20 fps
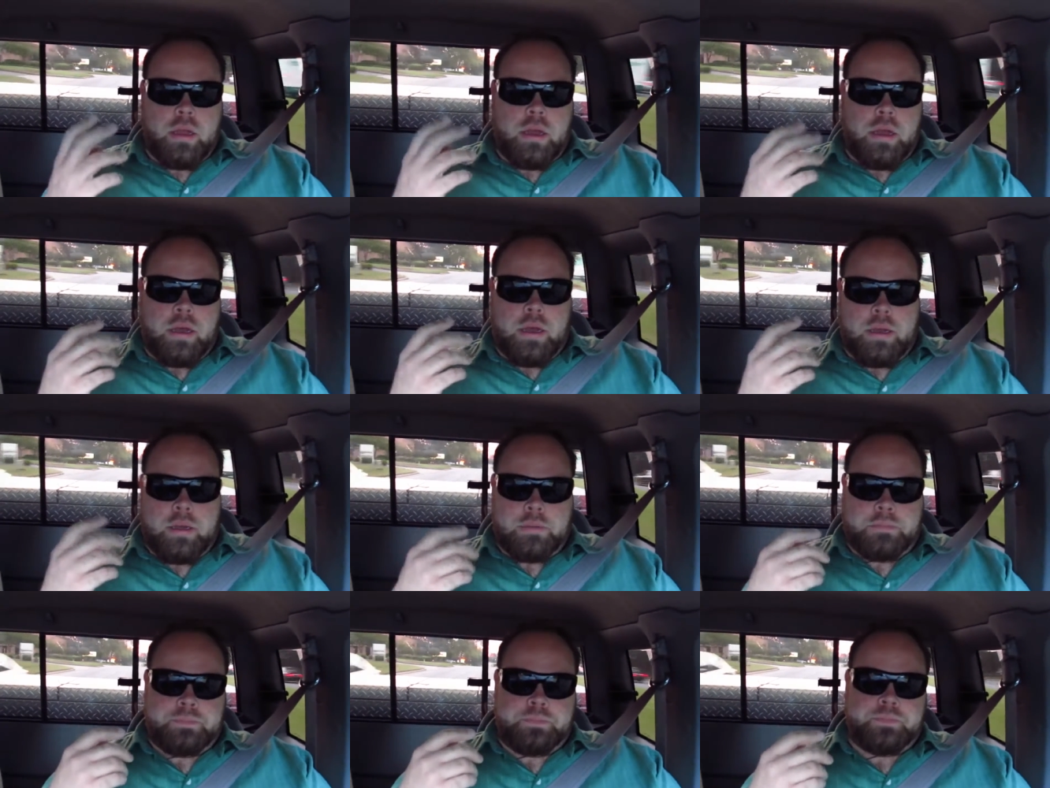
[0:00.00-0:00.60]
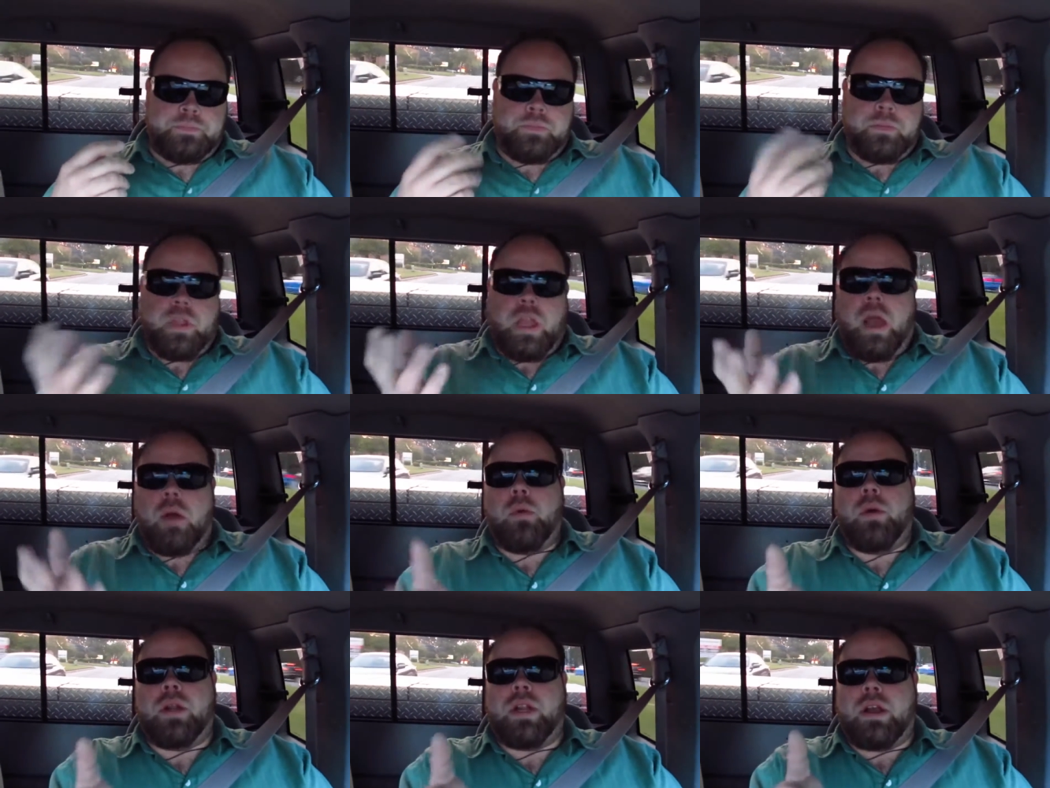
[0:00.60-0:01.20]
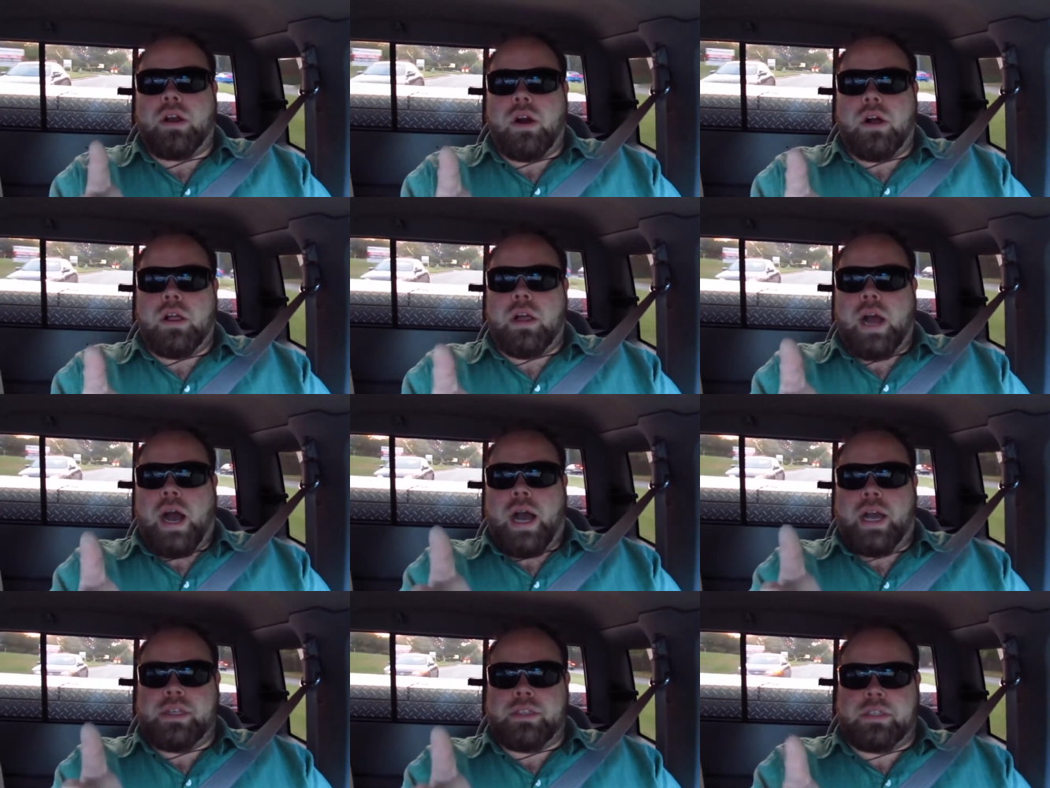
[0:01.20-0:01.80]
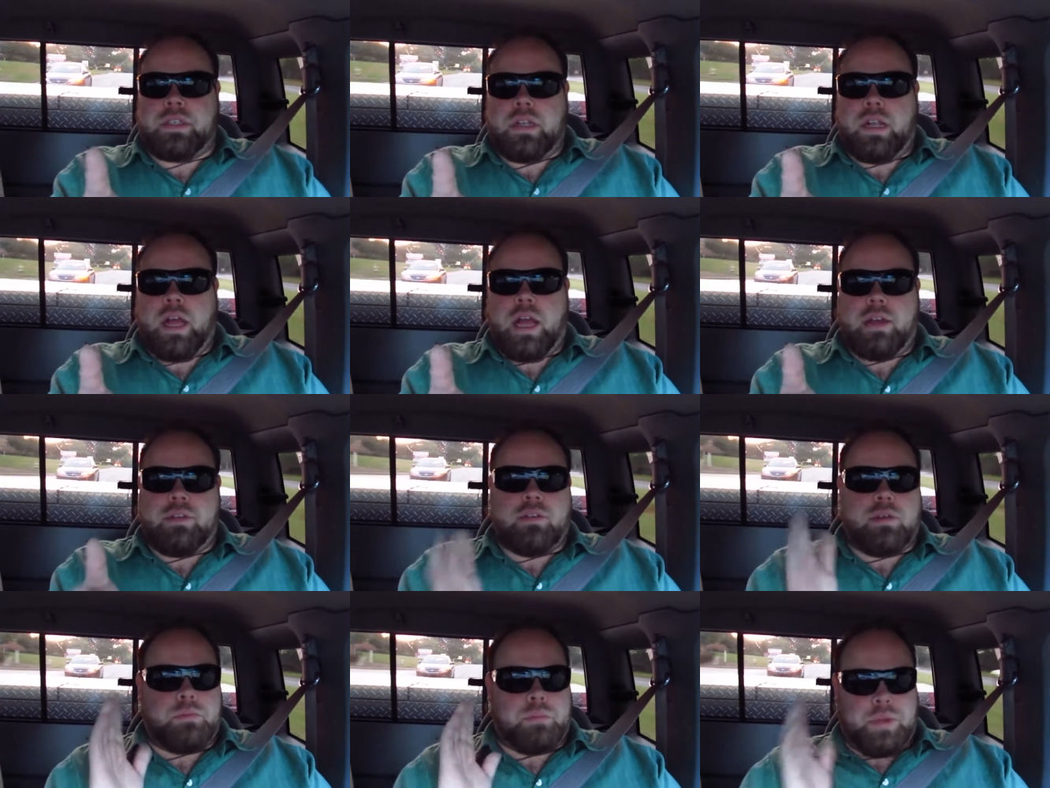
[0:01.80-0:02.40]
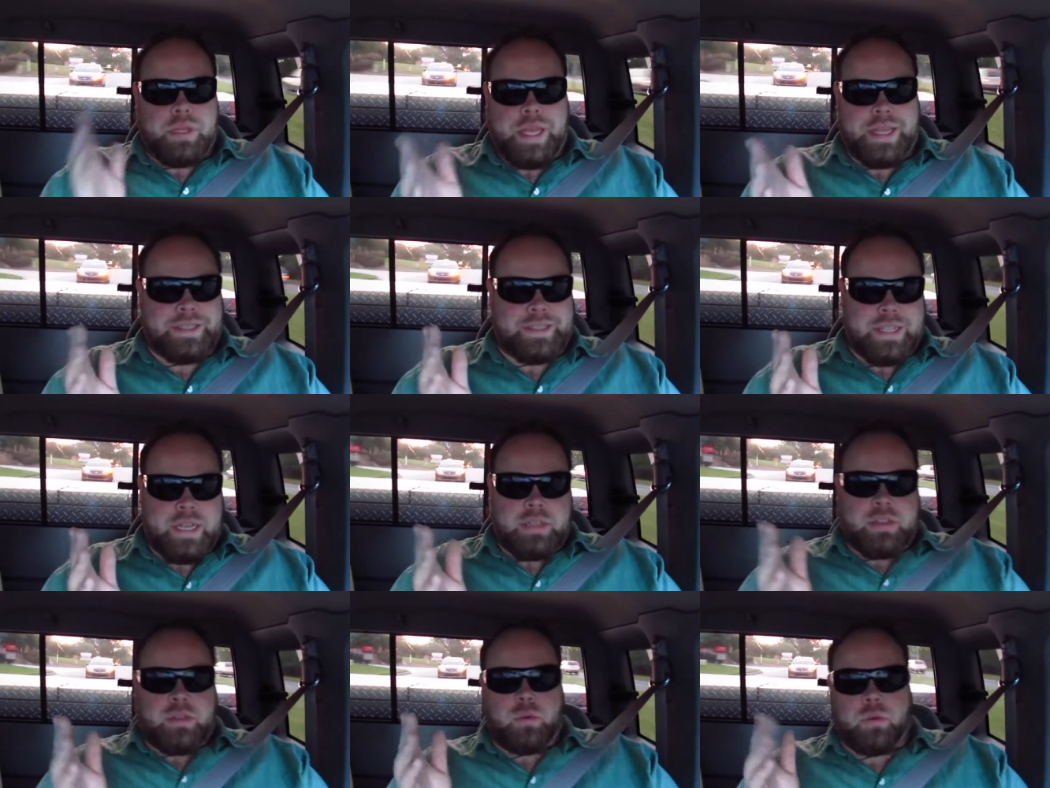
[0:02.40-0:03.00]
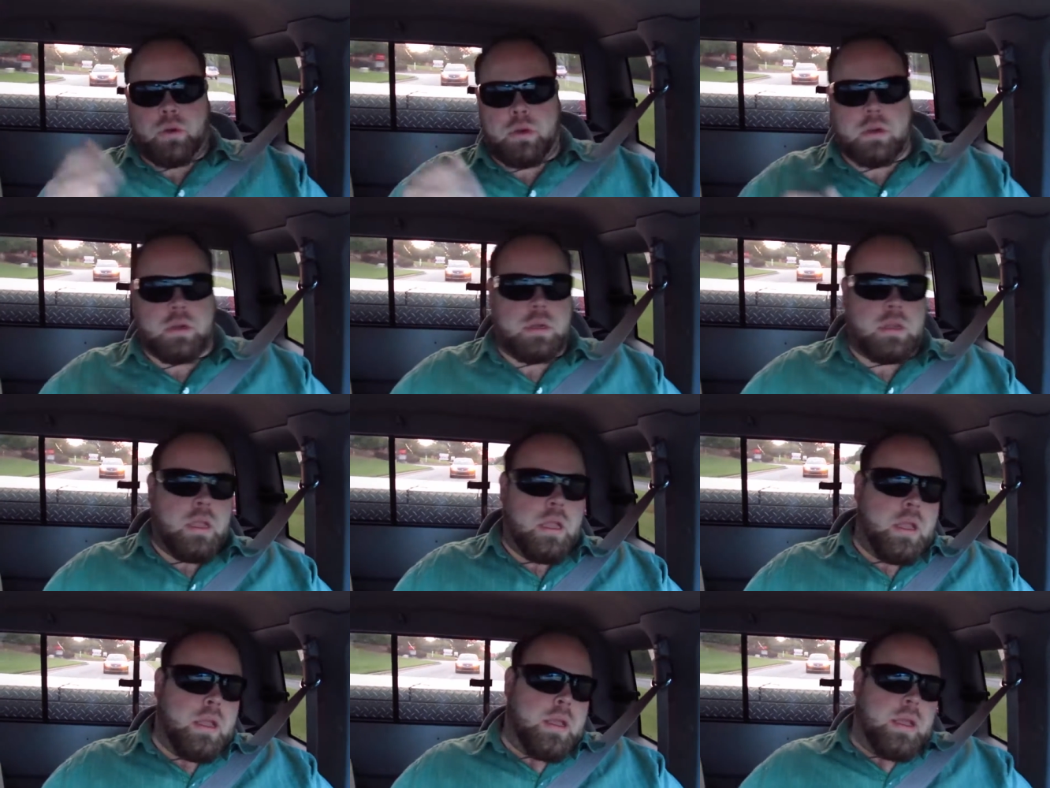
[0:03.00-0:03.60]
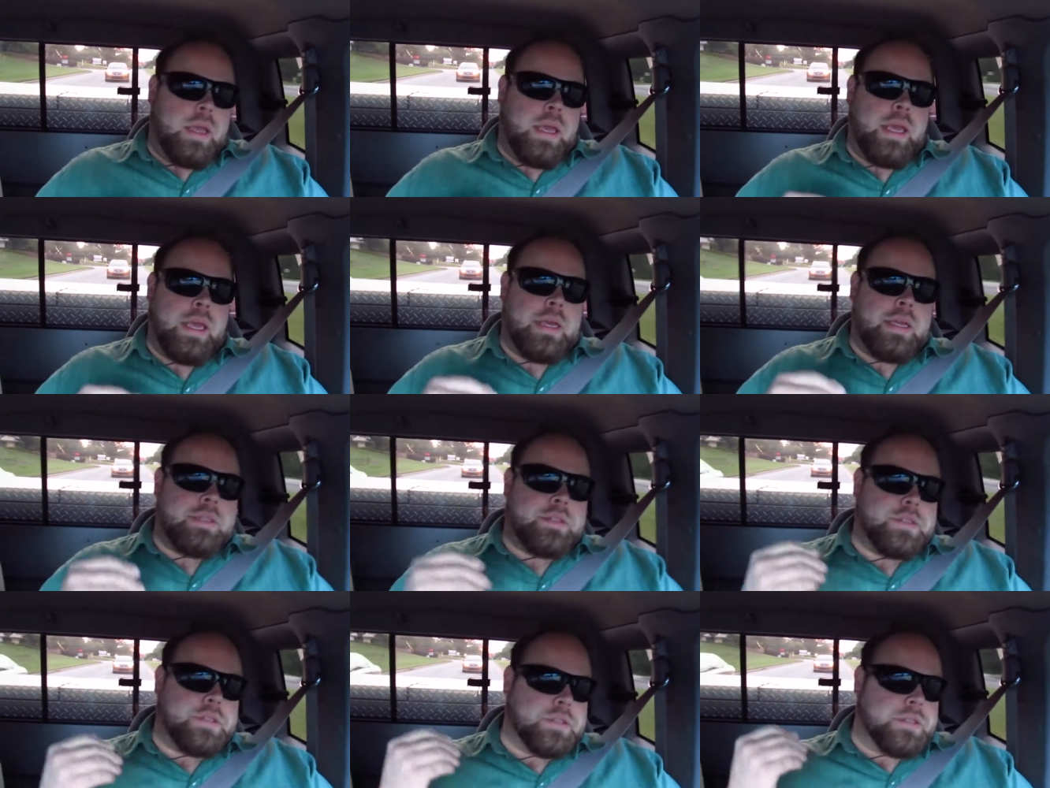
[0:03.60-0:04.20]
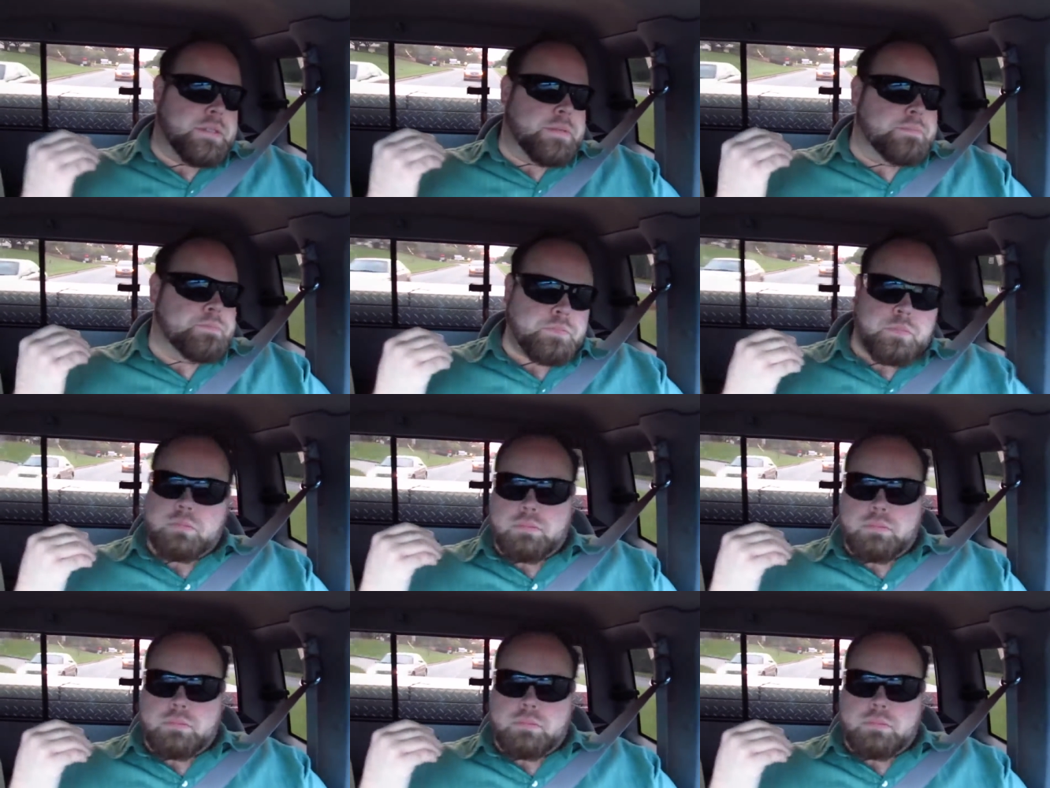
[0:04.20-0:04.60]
um, i want to call it eye saliva but that's not the word it's